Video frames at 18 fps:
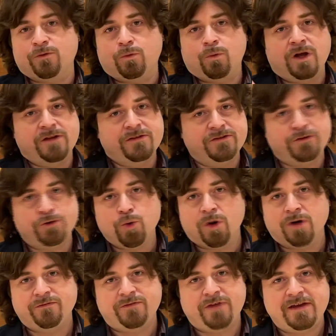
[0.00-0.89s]
ones you
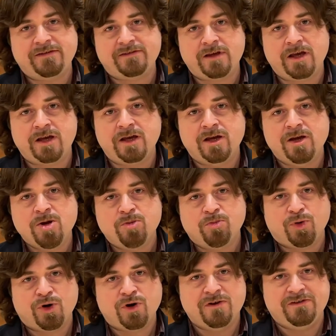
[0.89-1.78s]
are facing
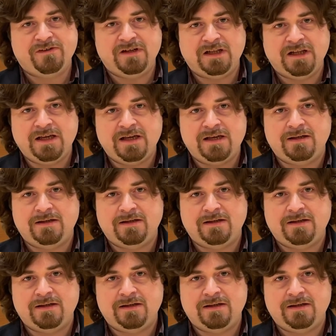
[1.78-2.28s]
personally.